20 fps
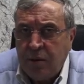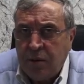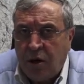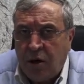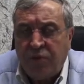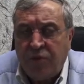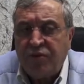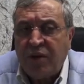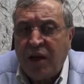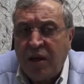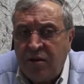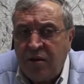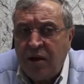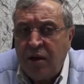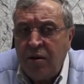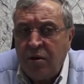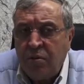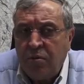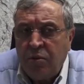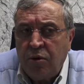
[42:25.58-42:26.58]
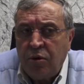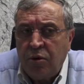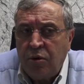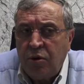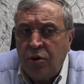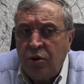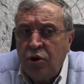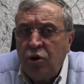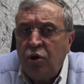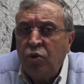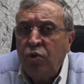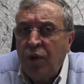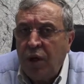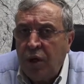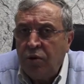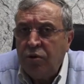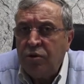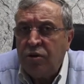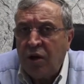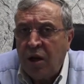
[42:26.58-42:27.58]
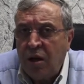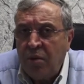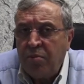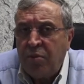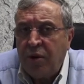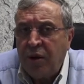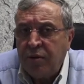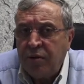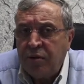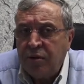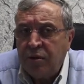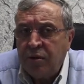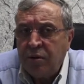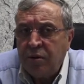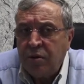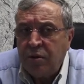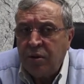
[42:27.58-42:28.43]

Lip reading: of titanium, you will lose the implants.